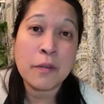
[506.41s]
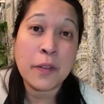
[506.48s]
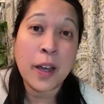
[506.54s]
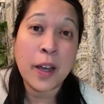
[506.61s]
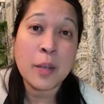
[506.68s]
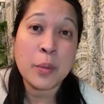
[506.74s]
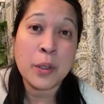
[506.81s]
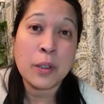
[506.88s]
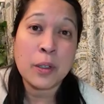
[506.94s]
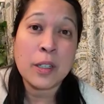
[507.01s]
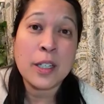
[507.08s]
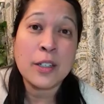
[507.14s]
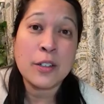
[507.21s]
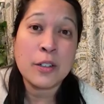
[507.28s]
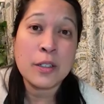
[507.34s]
fiber
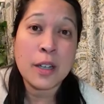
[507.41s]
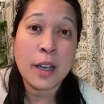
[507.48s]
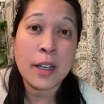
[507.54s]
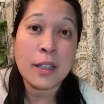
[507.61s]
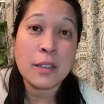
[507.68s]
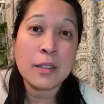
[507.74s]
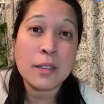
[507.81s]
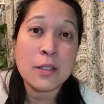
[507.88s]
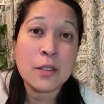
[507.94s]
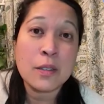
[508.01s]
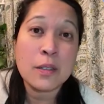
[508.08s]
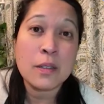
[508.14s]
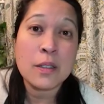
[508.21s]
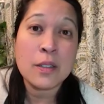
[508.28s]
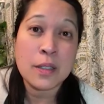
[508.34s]
in your diet
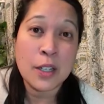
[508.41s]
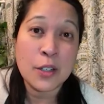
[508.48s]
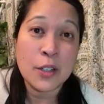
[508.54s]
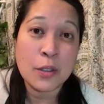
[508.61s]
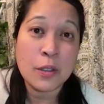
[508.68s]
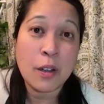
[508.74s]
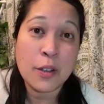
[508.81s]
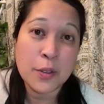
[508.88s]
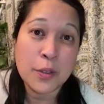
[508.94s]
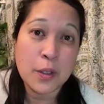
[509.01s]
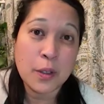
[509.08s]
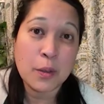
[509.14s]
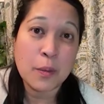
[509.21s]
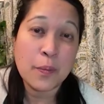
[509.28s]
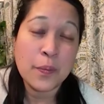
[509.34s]
is essential
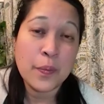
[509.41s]
also.